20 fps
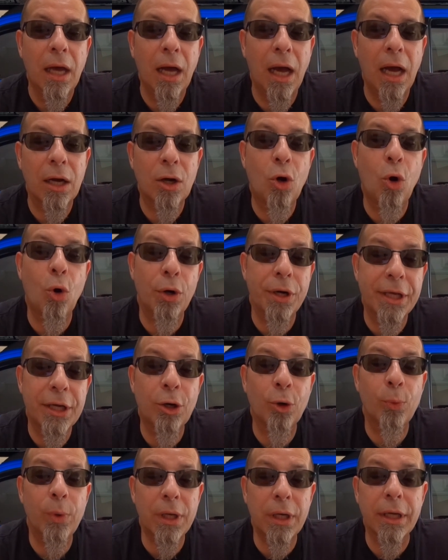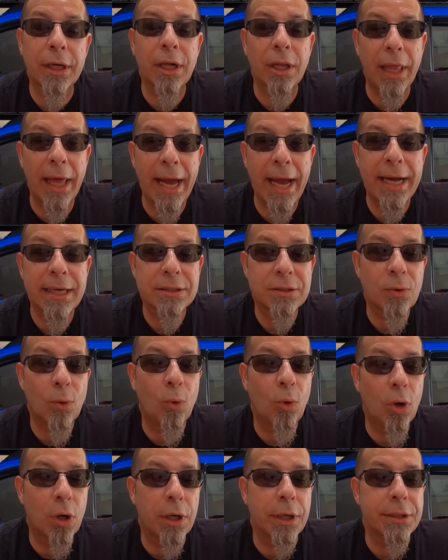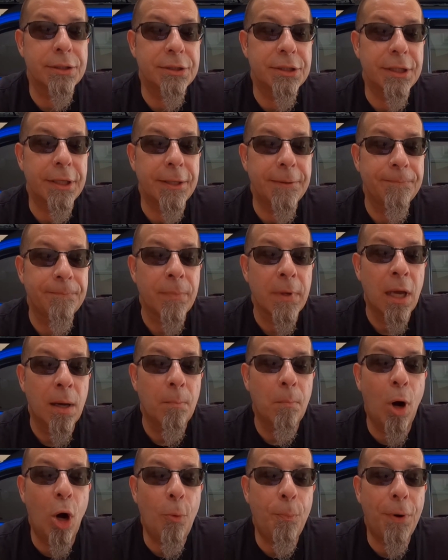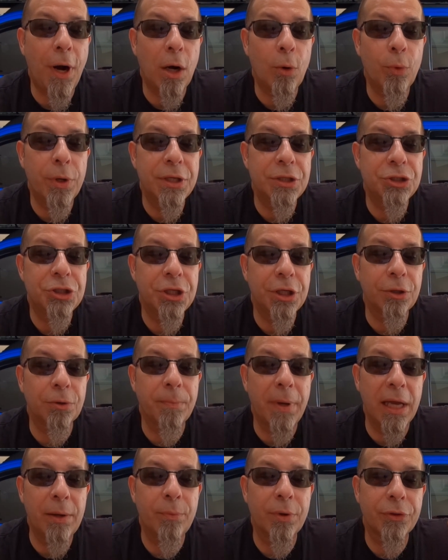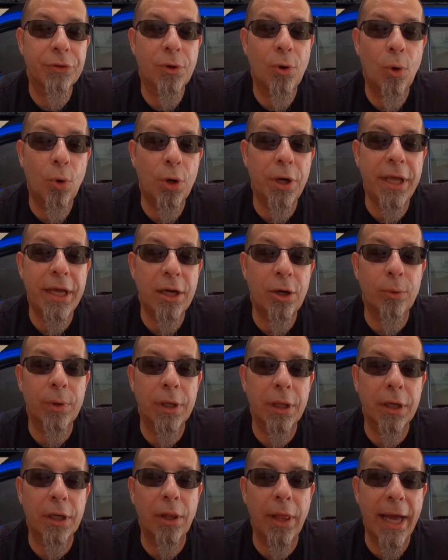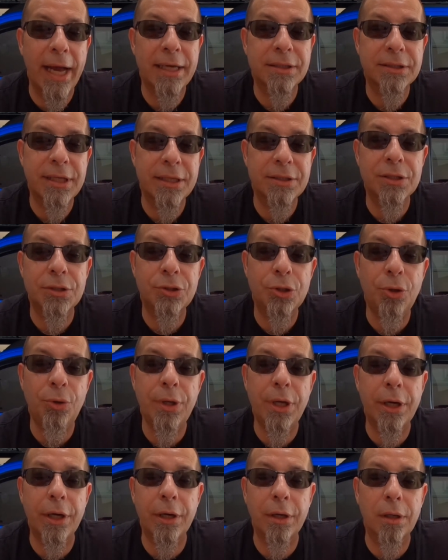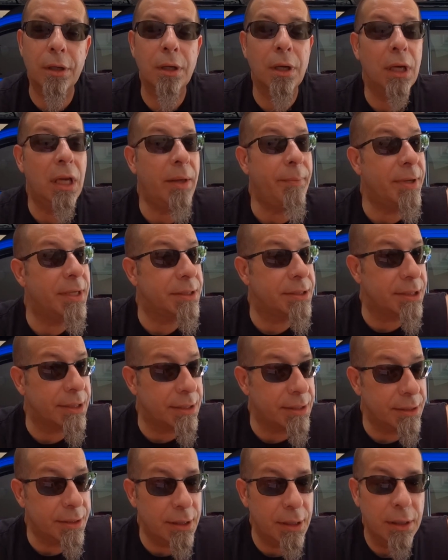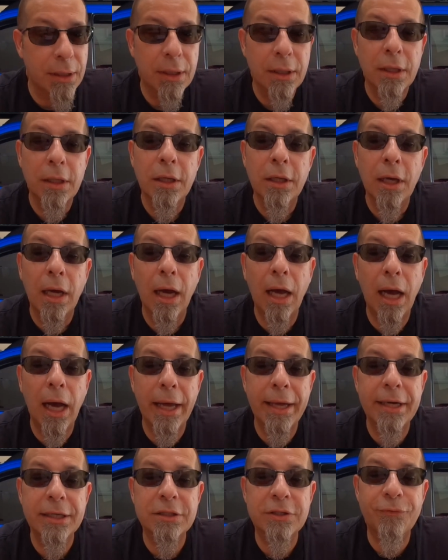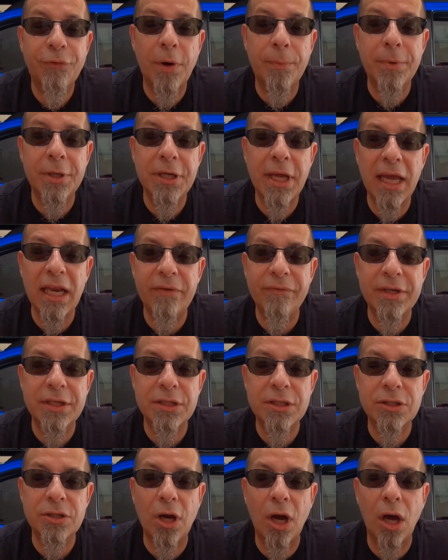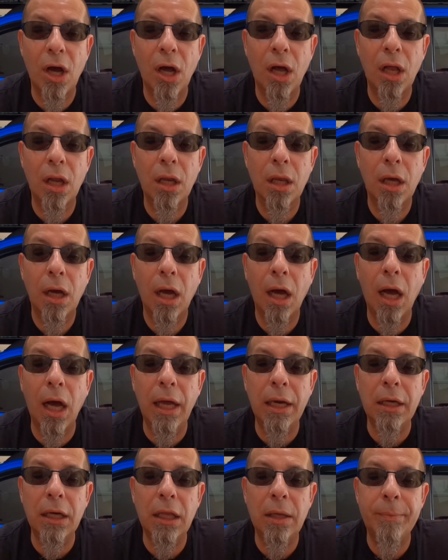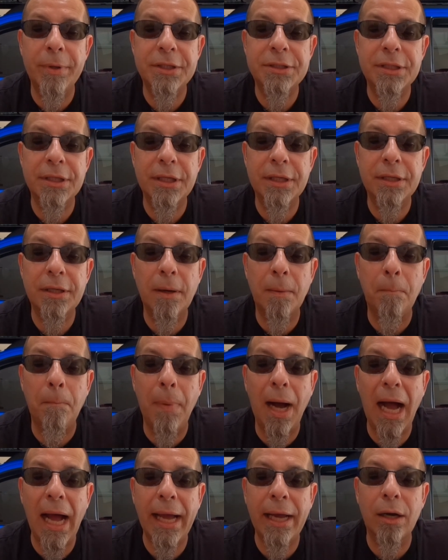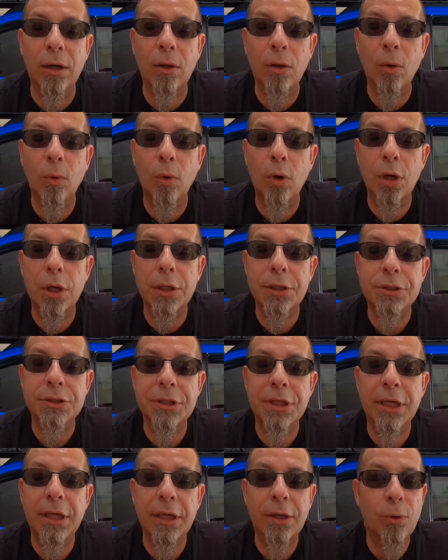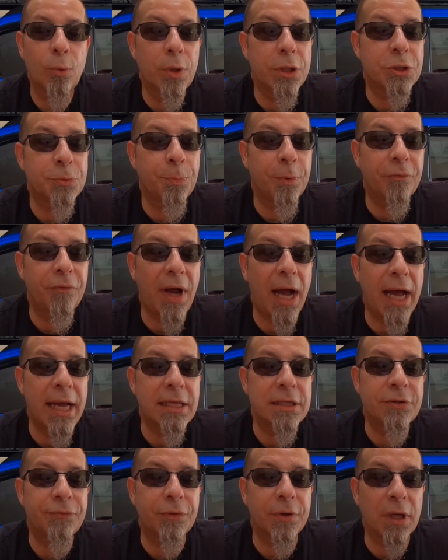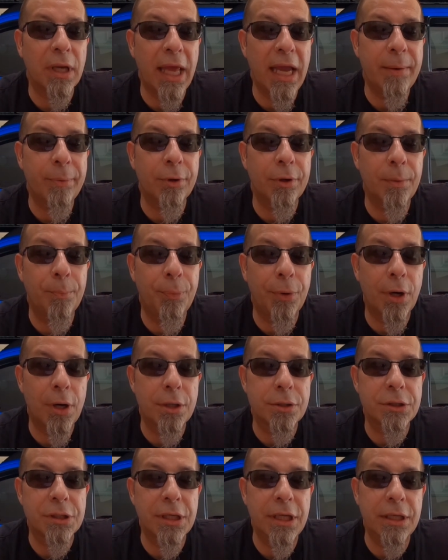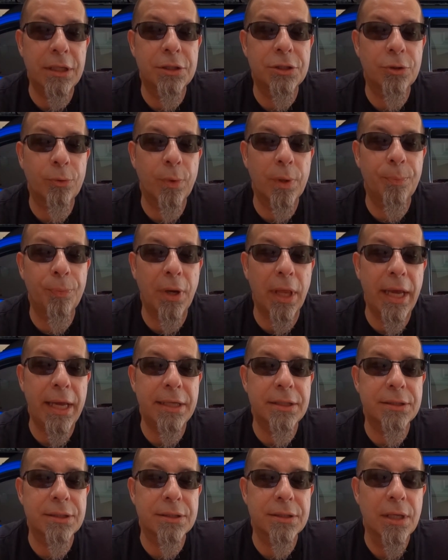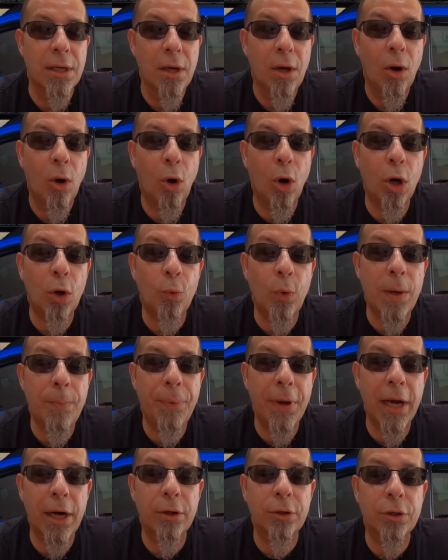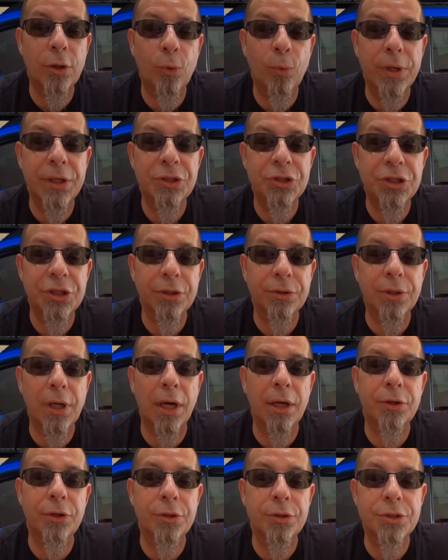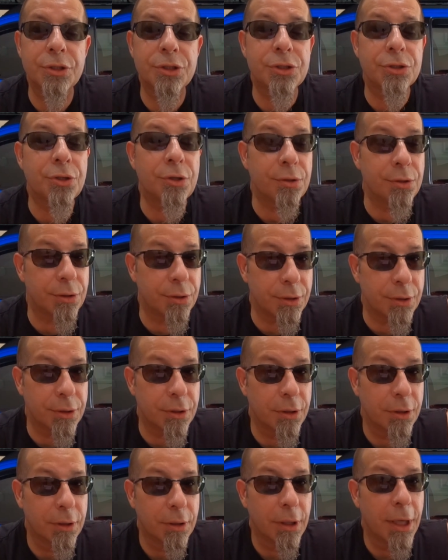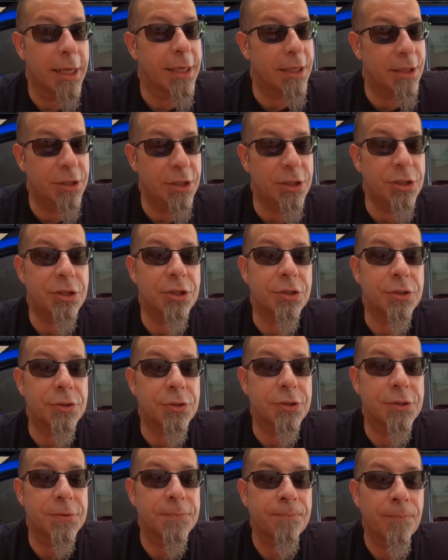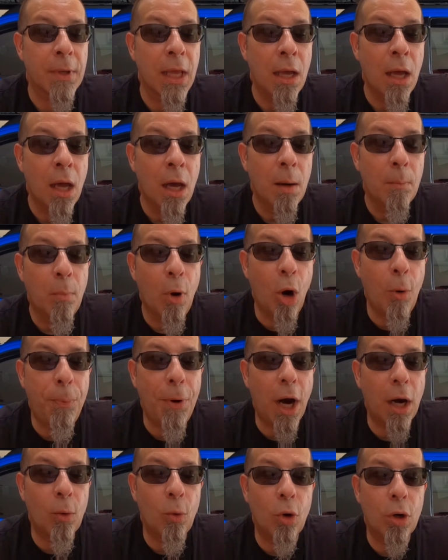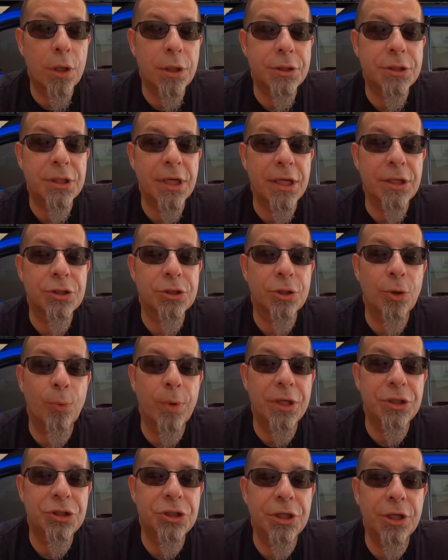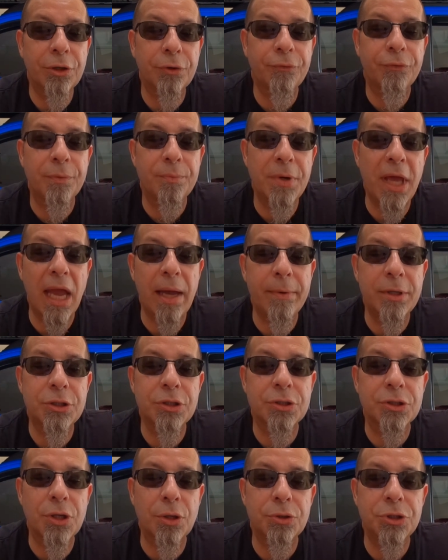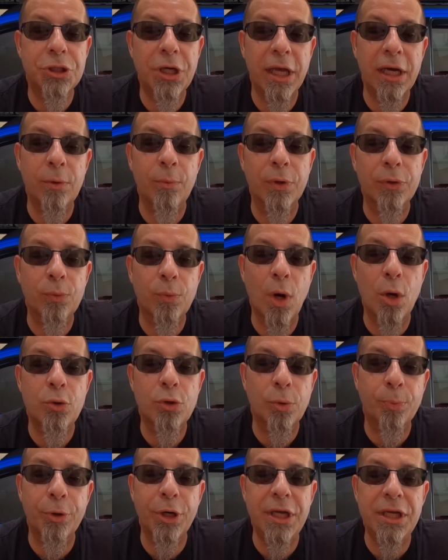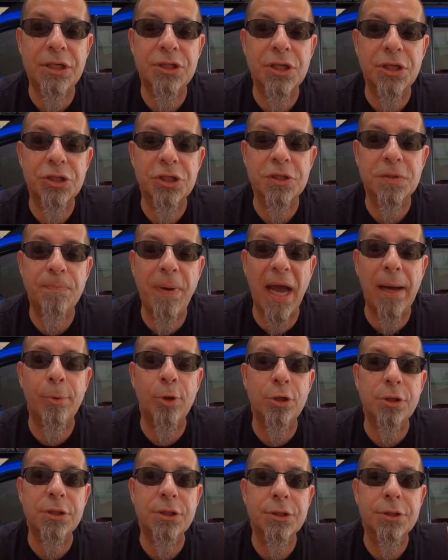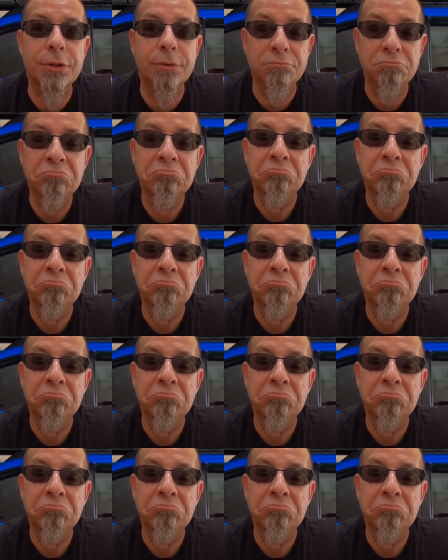uh, Corning Gorilla Glass warranty. Mopar windshield made with Corning Gorilla Glass has a two-year limited, uh, and it's from the date of install, unlimited mile warranty, which provides for labor and parts needed to replace or repair your windshield under certain conditions. Mopar warrants against your windshield from damage associated with road debris such as pebbles